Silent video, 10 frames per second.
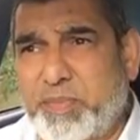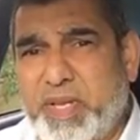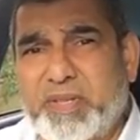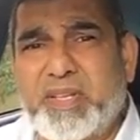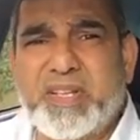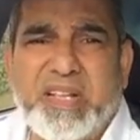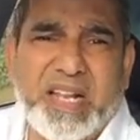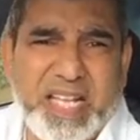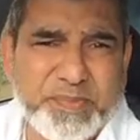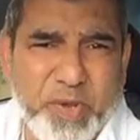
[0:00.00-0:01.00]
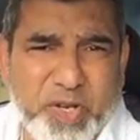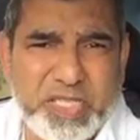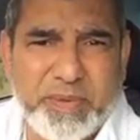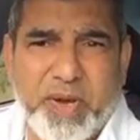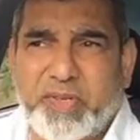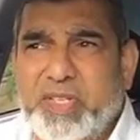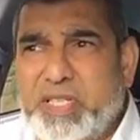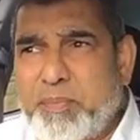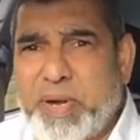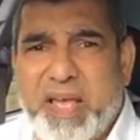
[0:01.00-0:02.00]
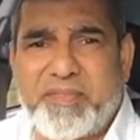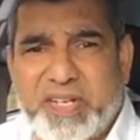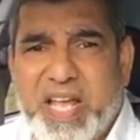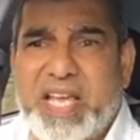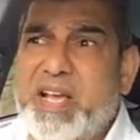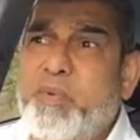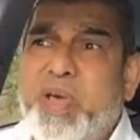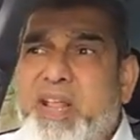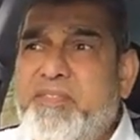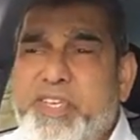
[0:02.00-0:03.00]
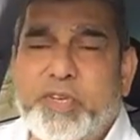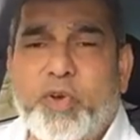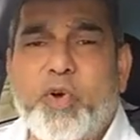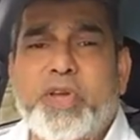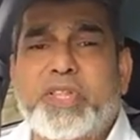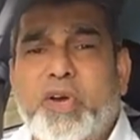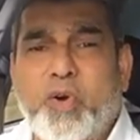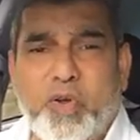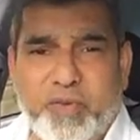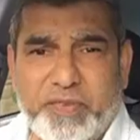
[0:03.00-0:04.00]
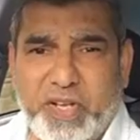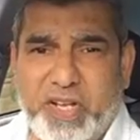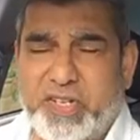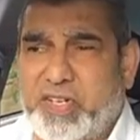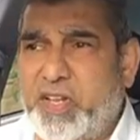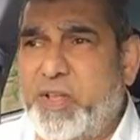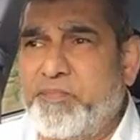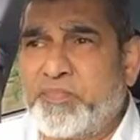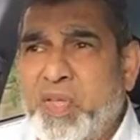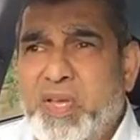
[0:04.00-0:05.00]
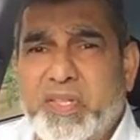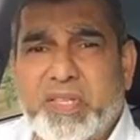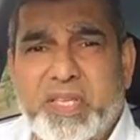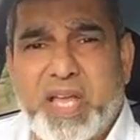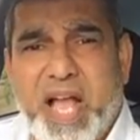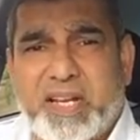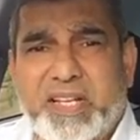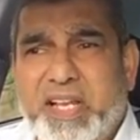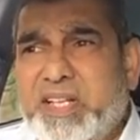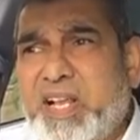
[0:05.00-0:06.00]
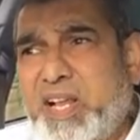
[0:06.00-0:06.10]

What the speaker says: But let's be honest about it, the private hire, wherever you go in the whole of the country, the Hackney